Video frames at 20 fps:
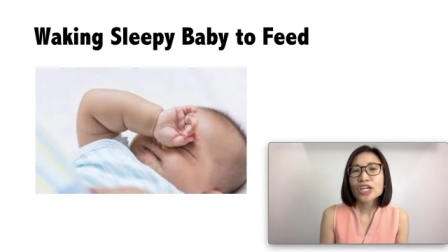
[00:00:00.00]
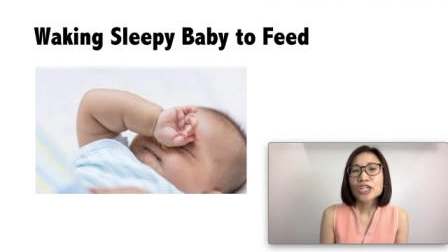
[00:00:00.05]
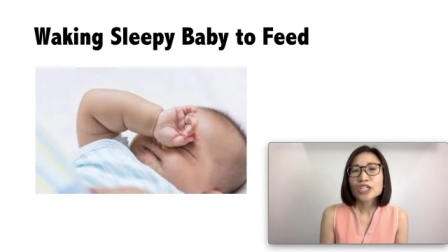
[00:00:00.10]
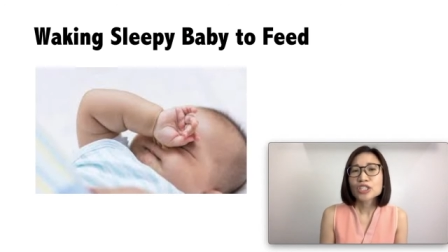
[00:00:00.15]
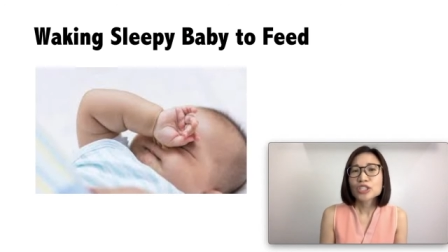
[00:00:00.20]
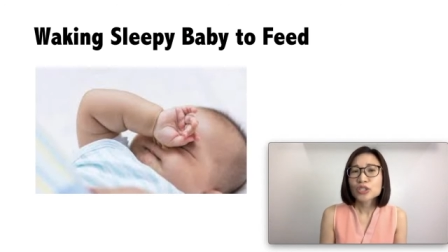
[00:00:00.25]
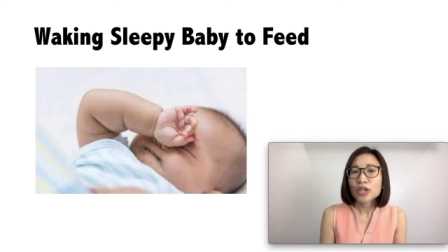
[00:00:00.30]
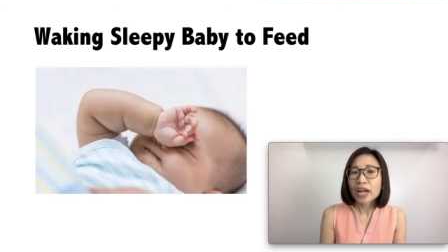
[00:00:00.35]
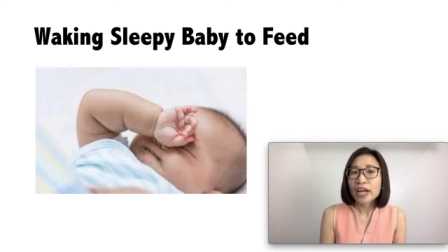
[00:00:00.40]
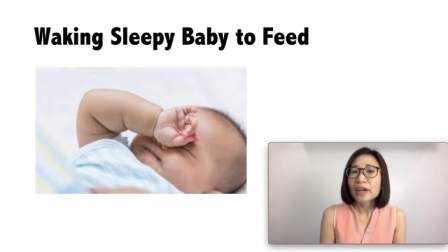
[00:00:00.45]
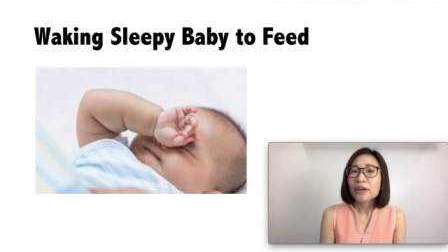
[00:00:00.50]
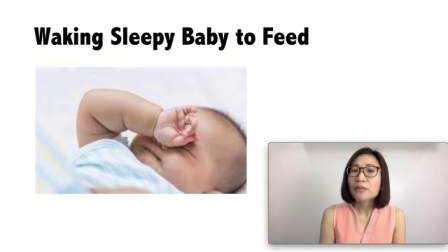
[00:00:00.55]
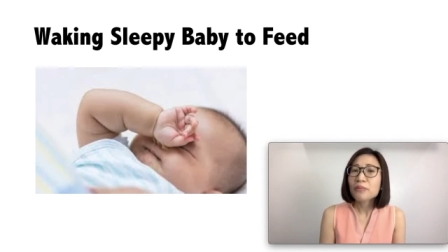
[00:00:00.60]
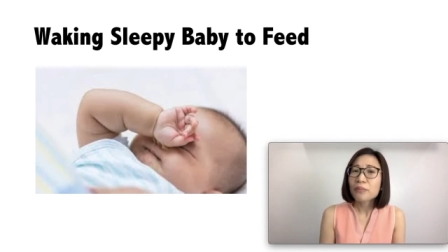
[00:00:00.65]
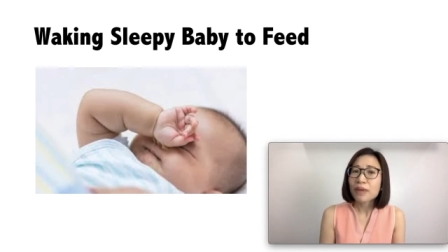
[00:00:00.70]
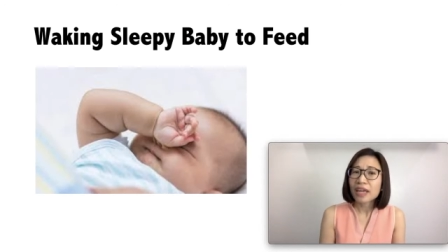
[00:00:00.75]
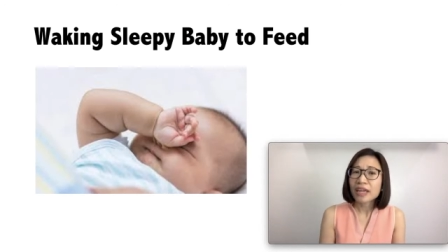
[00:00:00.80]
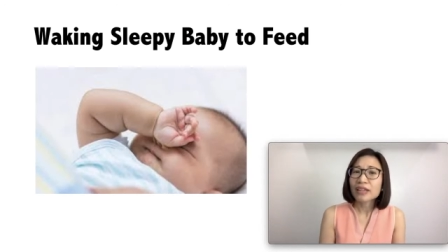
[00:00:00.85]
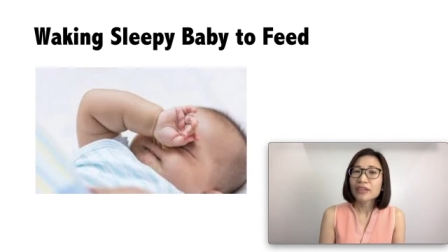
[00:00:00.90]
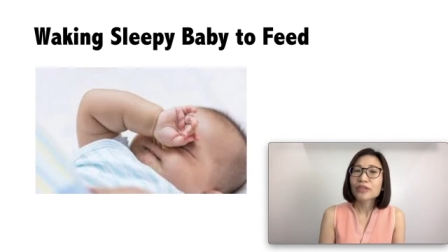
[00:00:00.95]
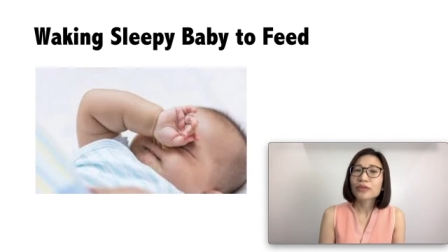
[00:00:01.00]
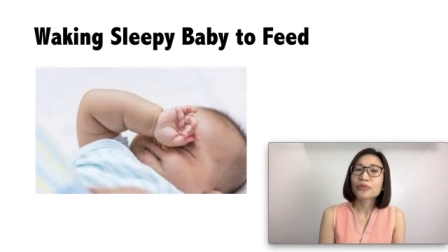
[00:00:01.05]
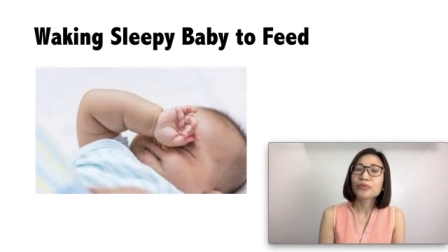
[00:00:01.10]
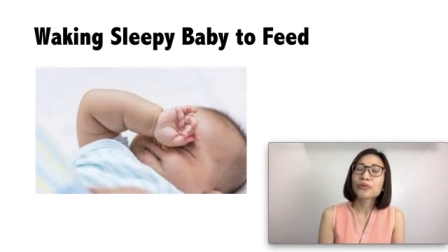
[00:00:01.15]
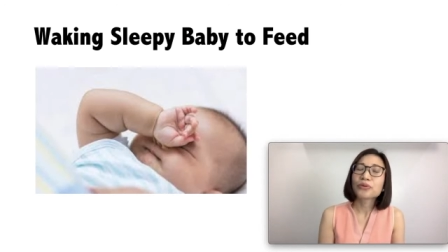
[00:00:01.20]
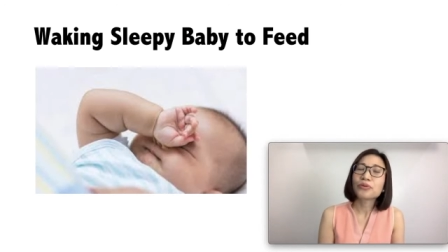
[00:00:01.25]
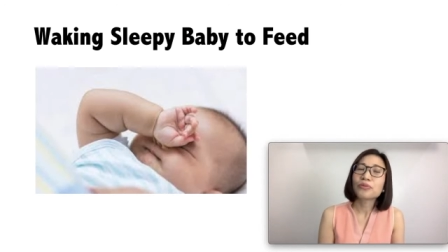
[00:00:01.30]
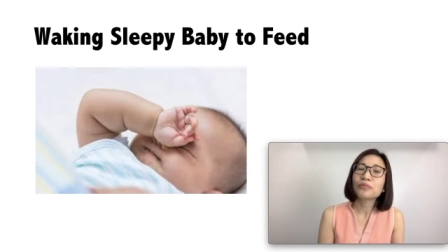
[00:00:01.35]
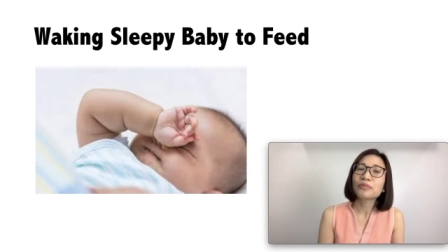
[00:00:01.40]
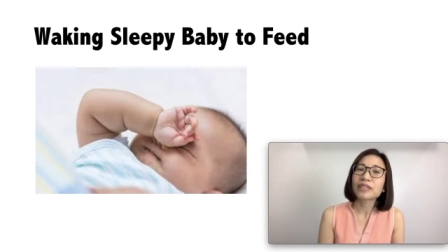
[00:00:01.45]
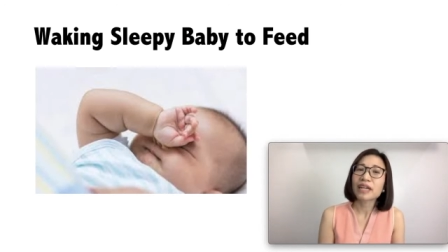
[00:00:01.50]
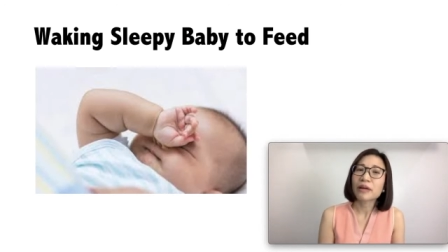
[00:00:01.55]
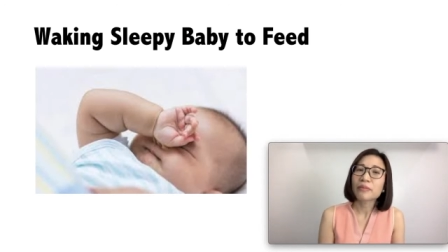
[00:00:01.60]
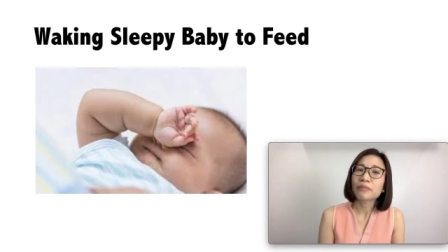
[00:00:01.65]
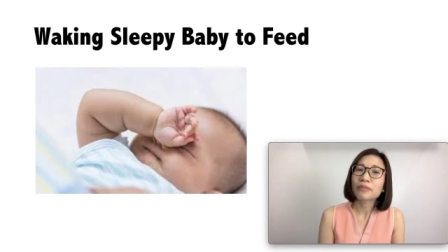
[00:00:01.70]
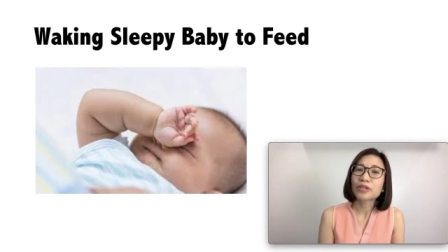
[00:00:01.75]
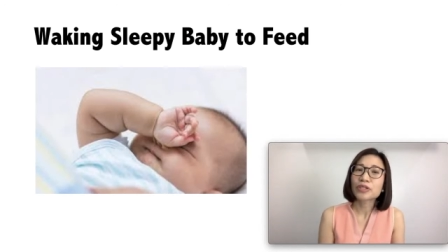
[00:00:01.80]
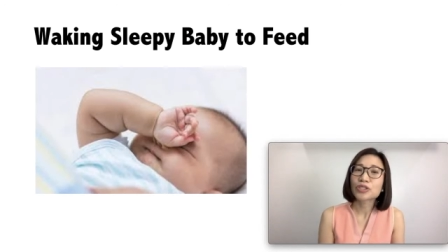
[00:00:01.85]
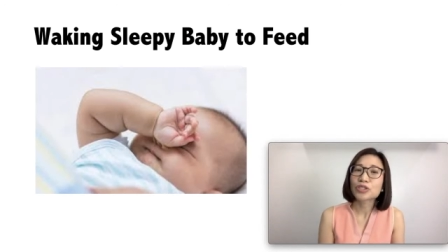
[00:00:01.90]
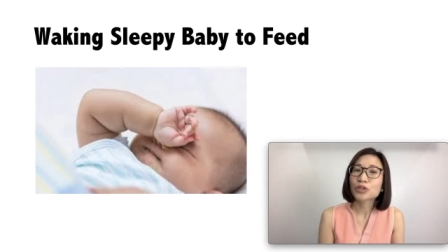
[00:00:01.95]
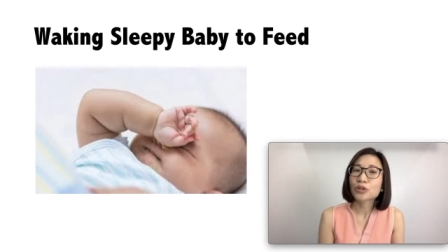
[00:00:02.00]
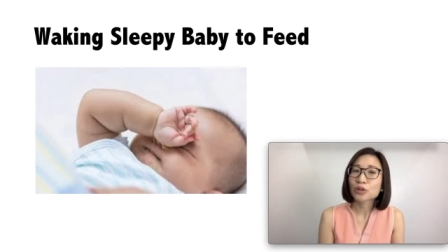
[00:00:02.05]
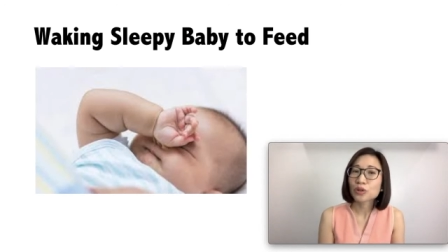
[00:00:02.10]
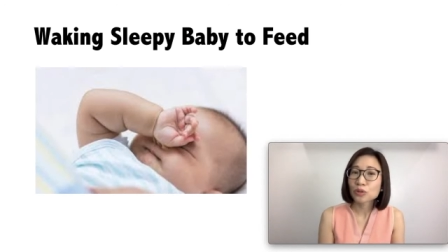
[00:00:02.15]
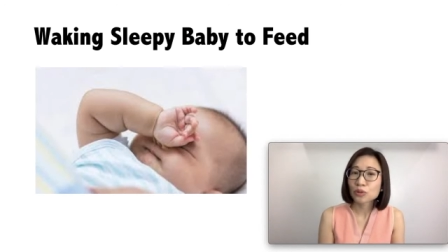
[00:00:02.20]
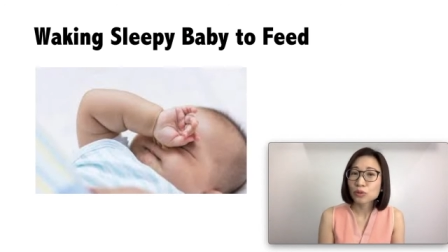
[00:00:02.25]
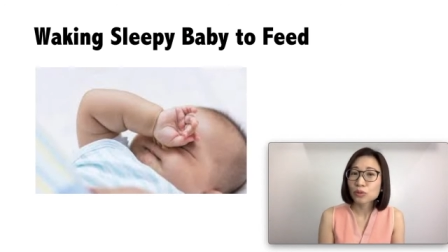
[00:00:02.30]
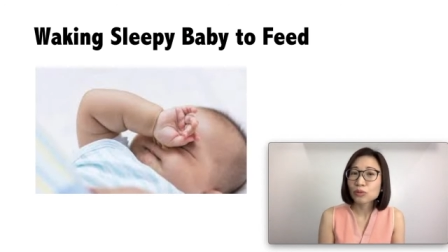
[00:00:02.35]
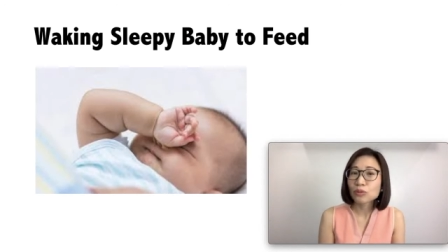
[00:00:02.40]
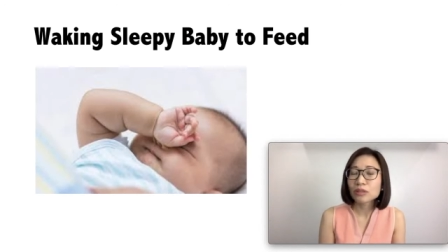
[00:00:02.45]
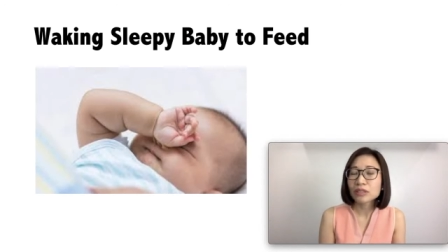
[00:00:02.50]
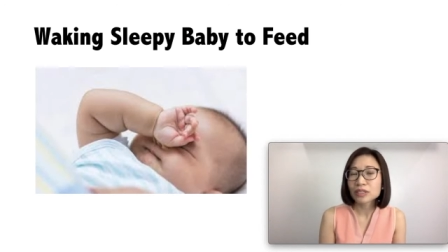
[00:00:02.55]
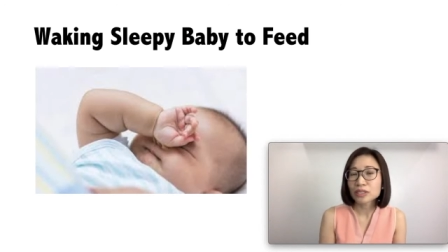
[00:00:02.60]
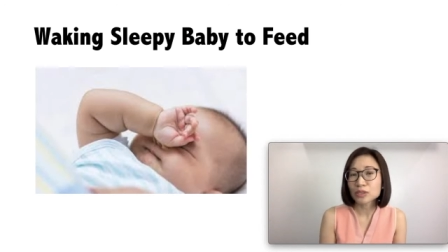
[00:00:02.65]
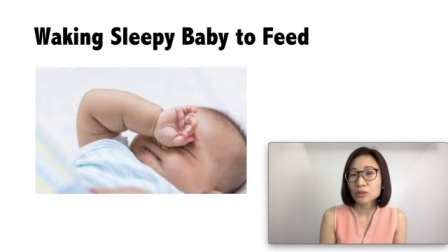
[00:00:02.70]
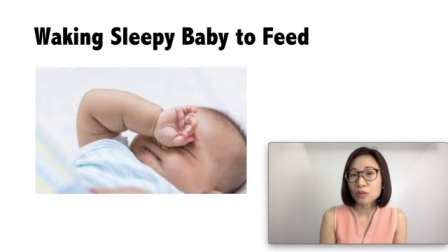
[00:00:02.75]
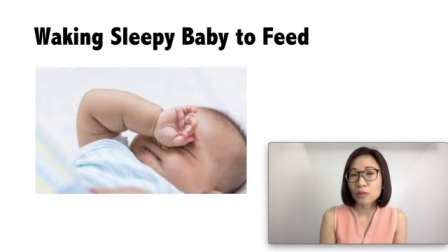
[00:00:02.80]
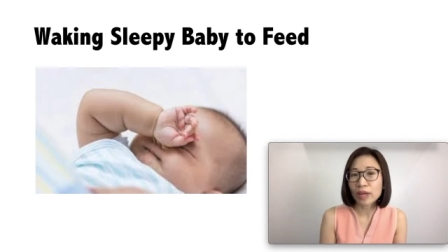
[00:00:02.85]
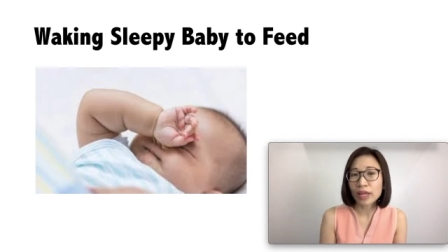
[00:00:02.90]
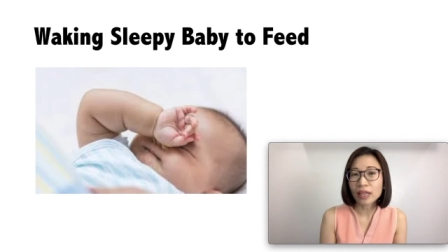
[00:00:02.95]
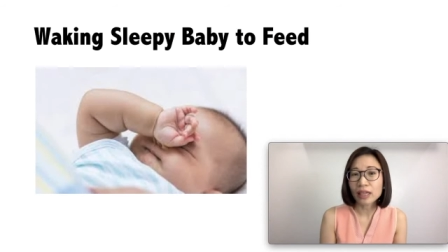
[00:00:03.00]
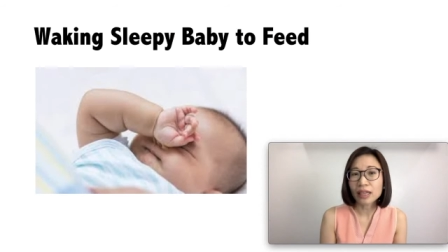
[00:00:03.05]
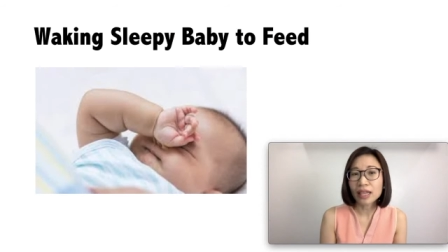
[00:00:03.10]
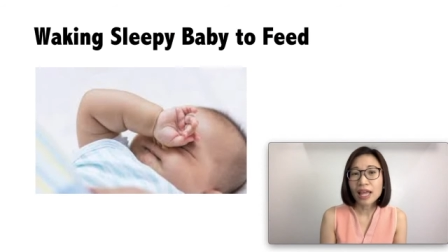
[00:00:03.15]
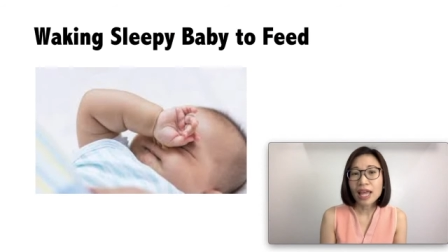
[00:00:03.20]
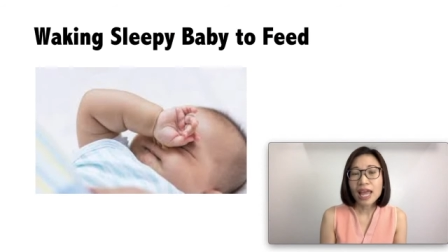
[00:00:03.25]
Try to make the room temperature cool as well